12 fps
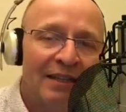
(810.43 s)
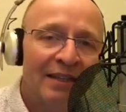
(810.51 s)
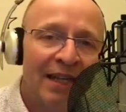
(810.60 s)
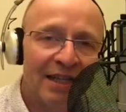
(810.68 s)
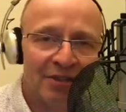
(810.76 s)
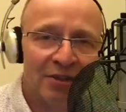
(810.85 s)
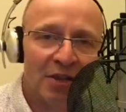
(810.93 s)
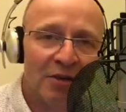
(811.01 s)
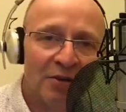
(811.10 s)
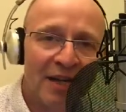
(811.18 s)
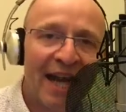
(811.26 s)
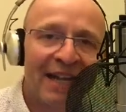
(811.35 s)
let's
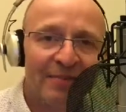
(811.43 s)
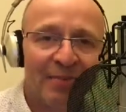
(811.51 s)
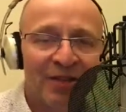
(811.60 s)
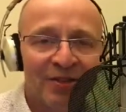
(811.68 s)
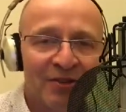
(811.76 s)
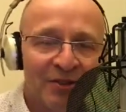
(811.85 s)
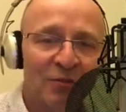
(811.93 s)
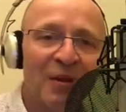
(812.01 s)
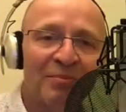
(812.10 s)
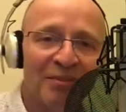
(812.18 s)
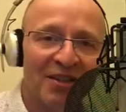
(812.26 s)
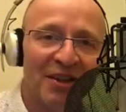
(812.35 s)
do cannabis and
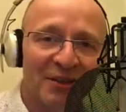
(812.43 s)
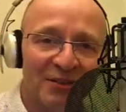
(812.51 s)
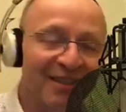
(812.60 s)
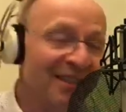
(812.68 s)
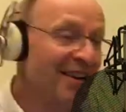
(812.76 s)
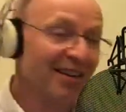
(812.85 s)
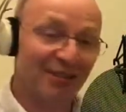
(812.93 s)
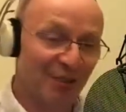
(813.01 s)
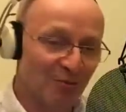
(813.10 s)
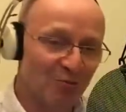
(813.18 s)
swimsuits. And I thought,